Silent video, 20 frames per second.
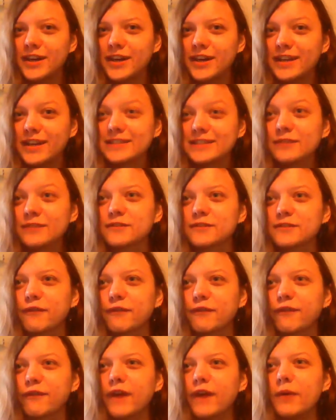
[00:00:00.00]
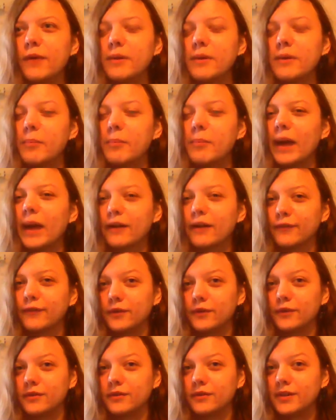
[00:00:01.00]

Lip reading: It sounds very impactful.